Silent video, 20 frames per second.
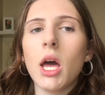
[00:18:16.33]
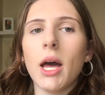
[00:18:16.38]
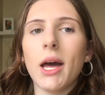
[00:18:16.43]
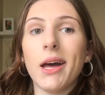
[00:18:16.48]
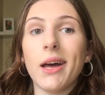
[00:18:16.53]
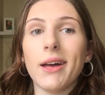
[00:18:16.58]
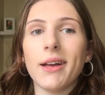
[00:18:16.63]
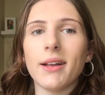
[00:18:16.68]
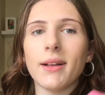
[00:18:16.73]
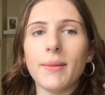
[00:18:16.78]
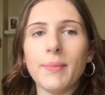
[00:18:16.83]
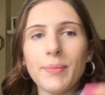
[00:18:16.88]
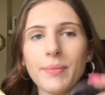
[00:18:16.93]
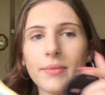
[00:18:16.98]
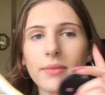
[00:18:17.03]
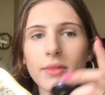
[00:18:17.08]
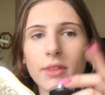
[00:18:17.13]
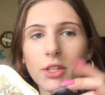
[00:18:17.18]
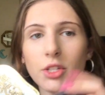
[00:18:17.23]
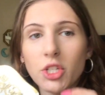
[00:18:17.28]

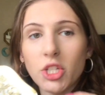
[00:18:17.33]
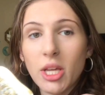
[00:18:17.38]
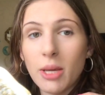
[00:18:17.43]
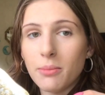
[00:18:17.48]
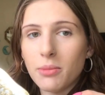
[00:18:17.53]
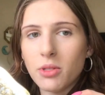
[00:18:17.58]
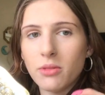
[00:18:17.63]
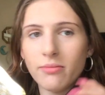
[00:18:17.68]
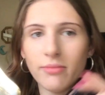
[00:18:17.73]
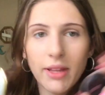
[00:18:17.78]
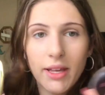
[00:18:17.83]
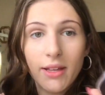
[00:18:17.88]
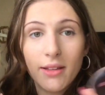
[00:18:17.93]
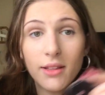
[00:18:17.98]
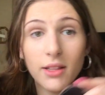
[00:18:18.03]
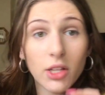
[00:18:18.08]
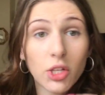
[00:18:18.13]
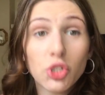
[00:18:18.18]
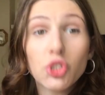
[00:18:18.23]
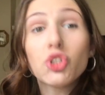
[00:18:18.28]
The tip, like
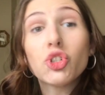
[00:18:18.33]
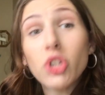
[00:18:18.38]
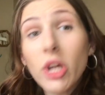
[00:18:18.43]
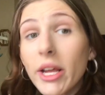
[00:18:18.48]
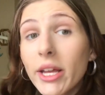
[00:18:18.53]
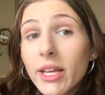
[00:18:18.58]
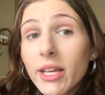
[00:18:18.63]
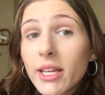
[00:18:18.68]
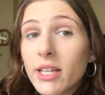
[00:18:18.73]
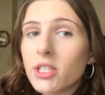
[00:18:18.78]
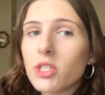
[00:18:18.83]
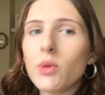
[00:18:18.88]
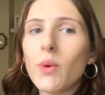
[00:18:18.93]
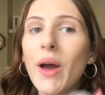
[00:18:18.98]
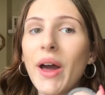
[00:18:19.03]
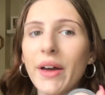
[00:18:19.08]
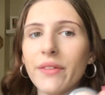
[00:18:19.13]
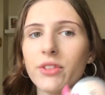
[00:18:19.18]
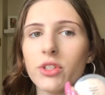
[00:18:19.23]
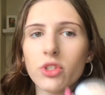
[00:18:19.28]
the little trick is you
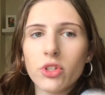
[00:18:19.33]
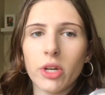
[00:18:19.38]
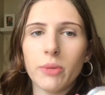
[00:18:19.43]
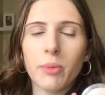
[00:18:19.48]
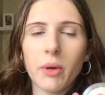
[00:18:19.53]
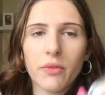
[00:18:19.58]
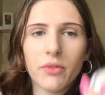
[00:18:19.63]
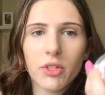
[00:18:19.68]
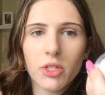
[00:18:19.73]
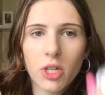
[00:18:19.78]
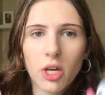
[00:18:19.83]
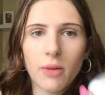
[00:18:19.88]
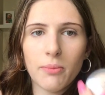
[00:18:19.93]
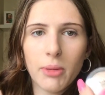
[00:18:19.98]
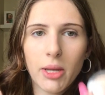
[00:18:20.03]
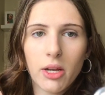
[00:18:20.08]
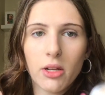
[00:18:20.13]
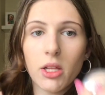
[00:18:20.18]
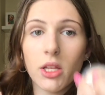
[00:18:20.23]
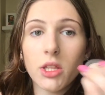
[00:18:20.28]
have to scrape off the top layer.